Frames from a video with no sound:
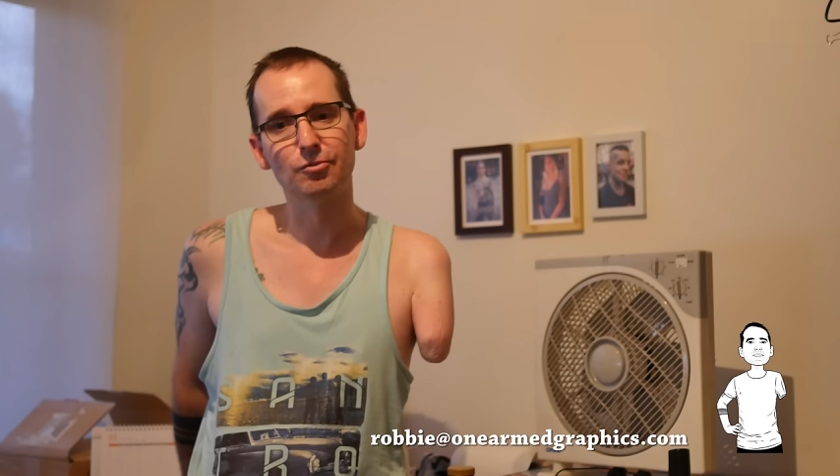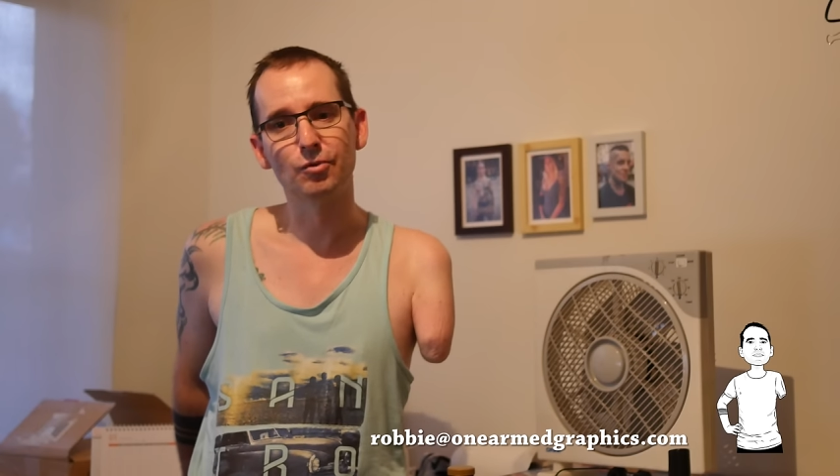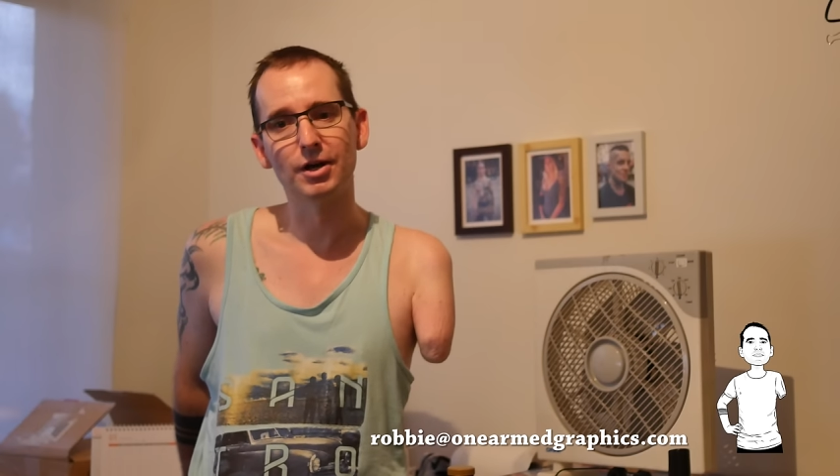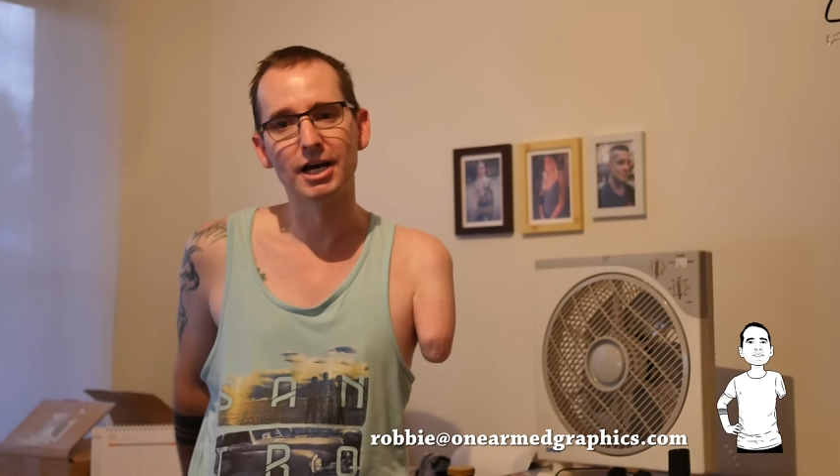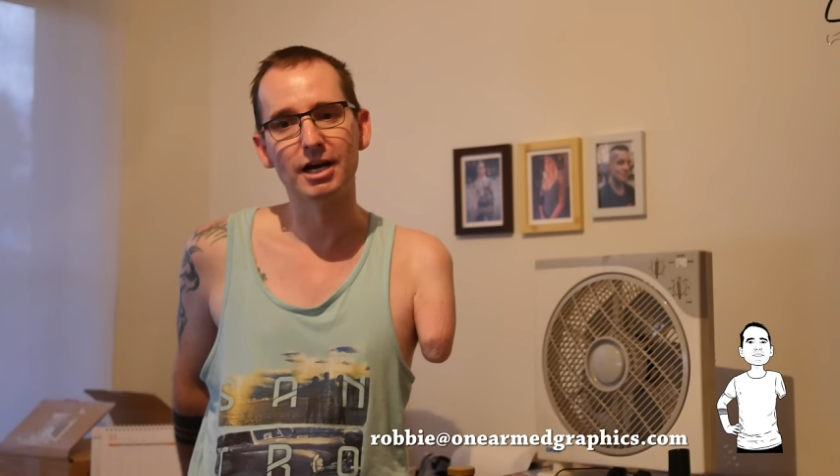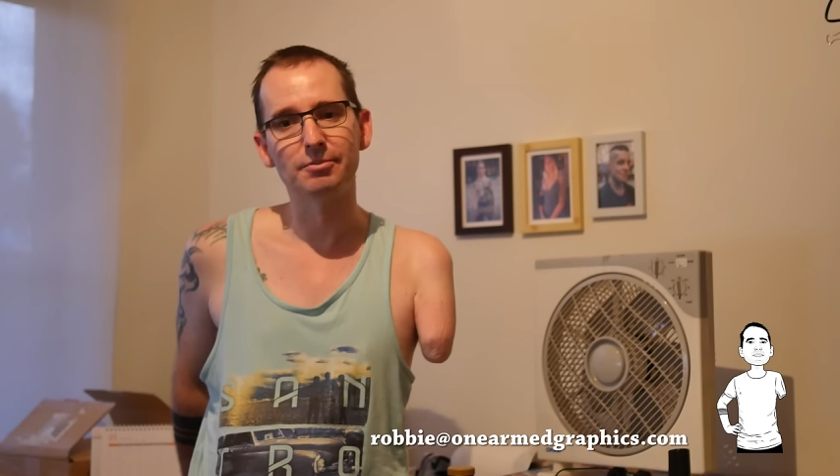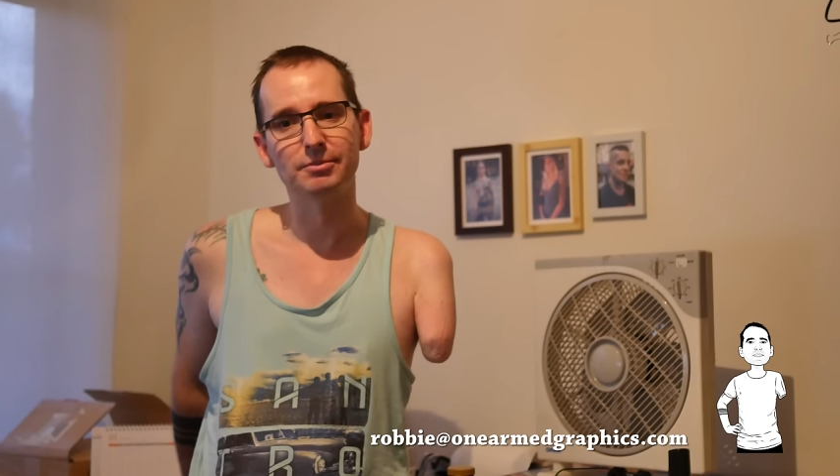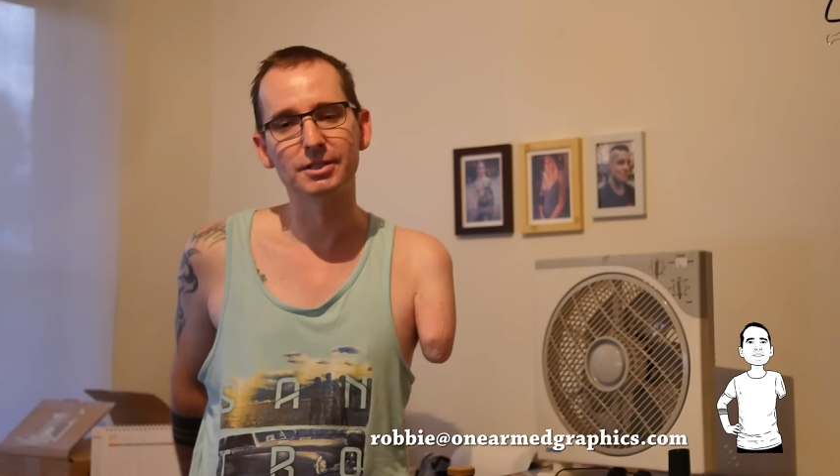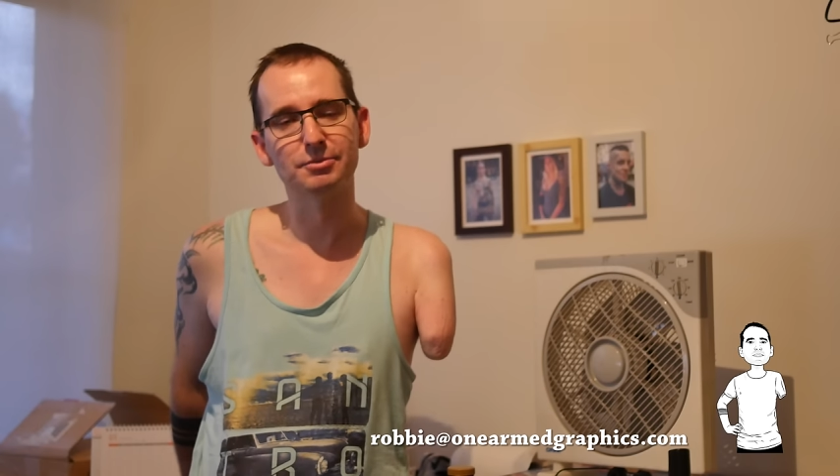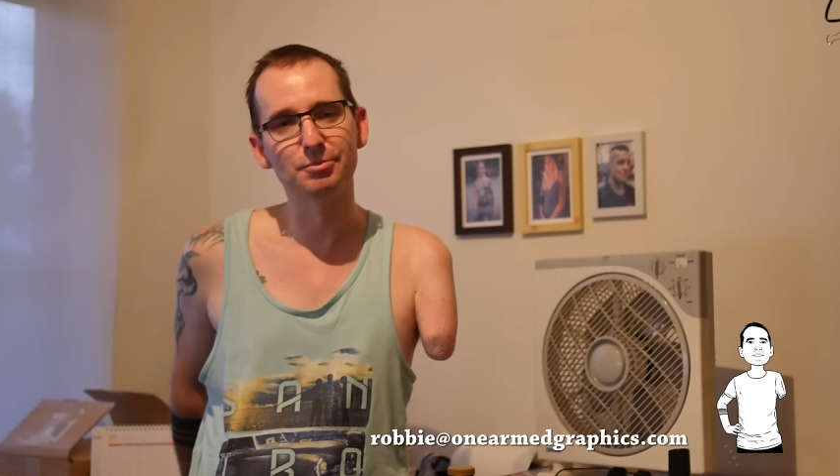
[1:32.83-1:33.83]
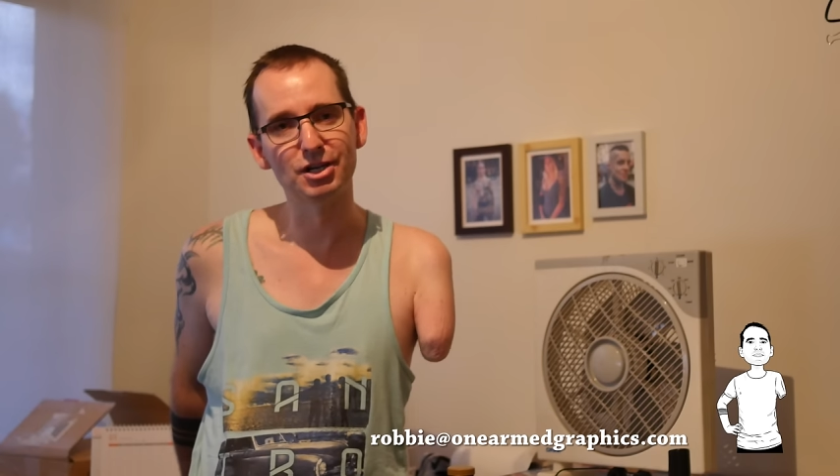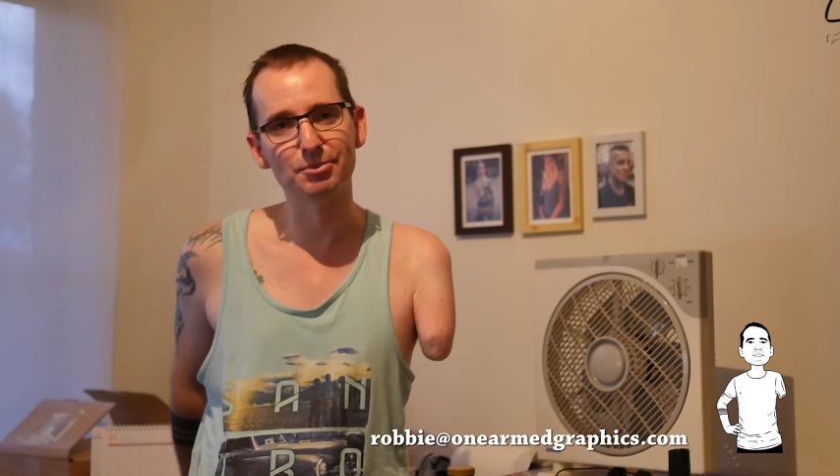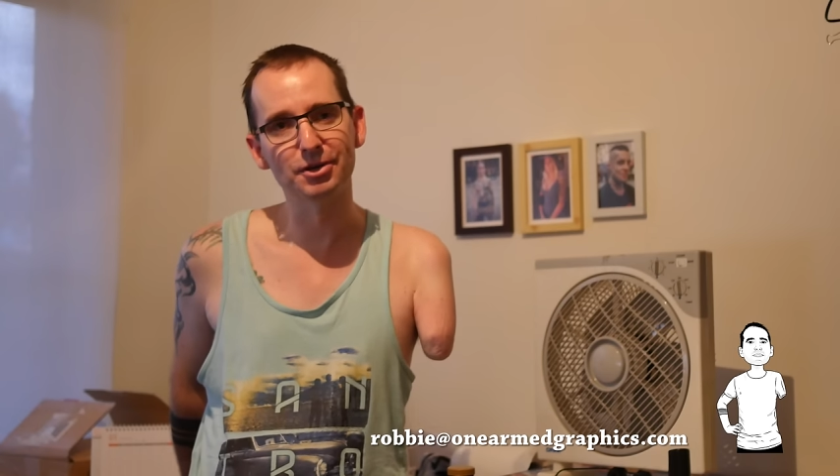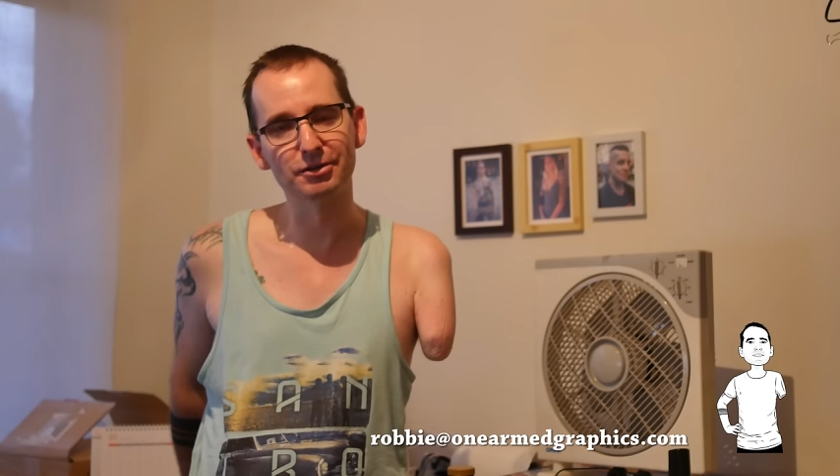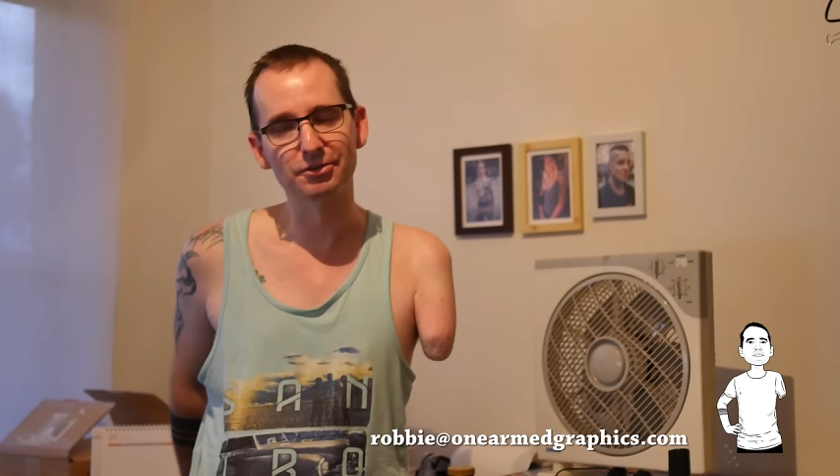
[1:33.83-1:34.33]
one-armed
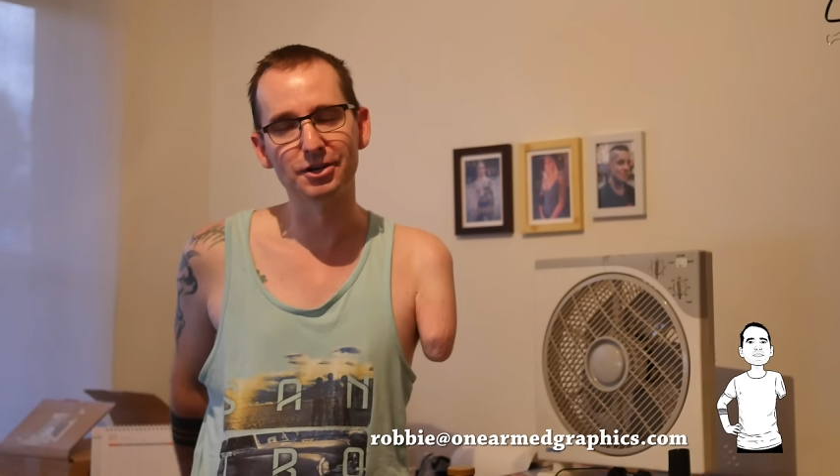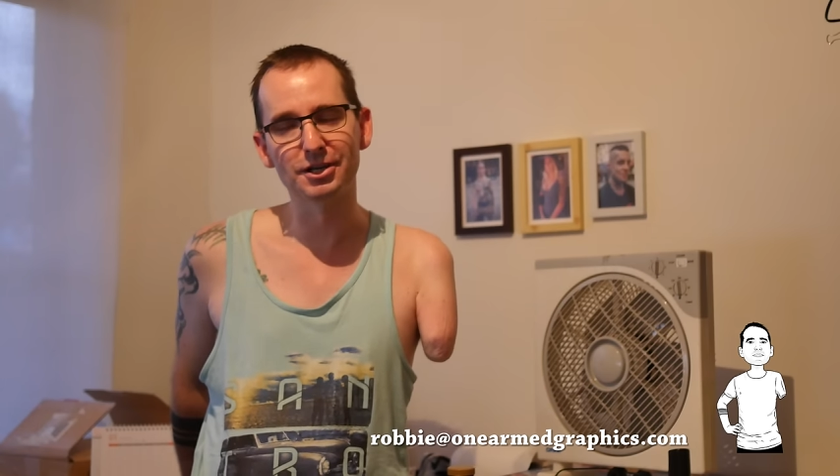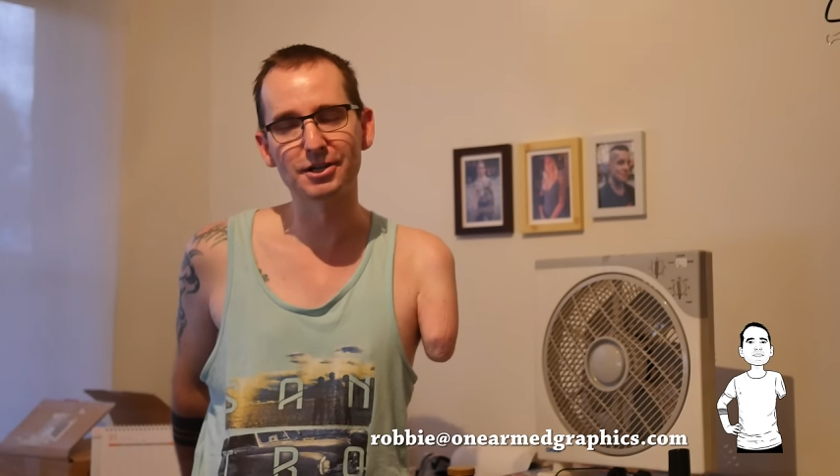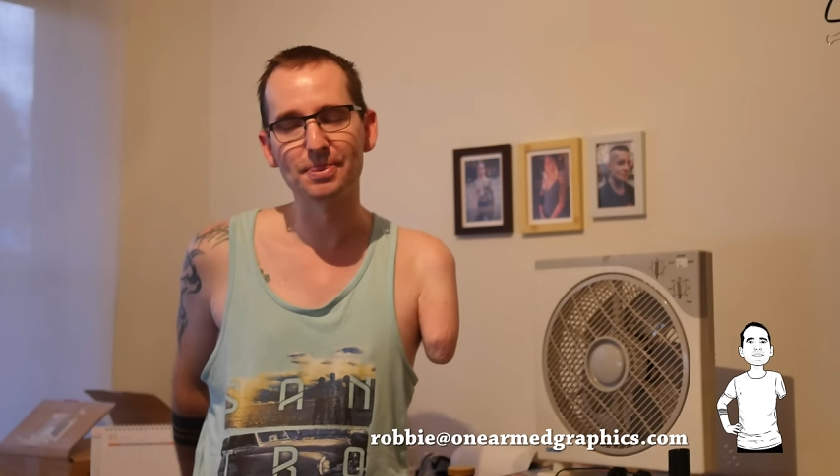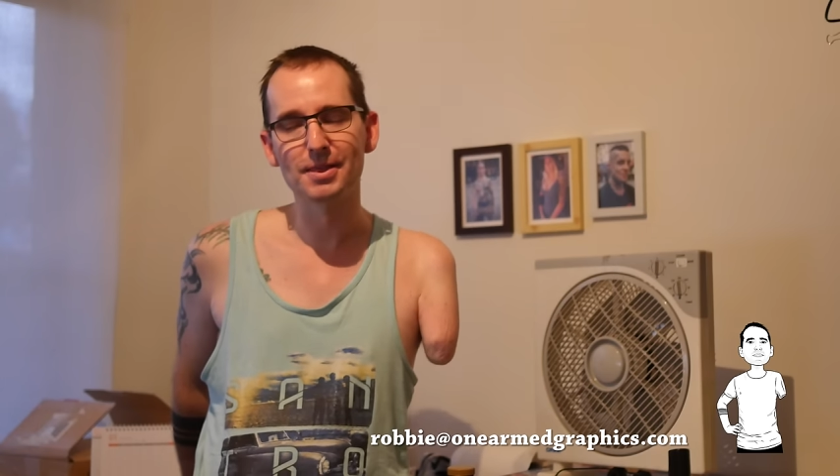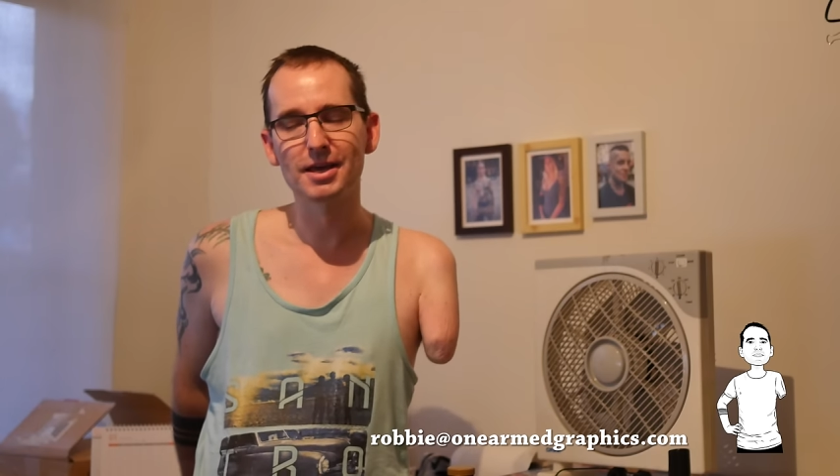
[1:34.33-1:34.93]
motorbike rider.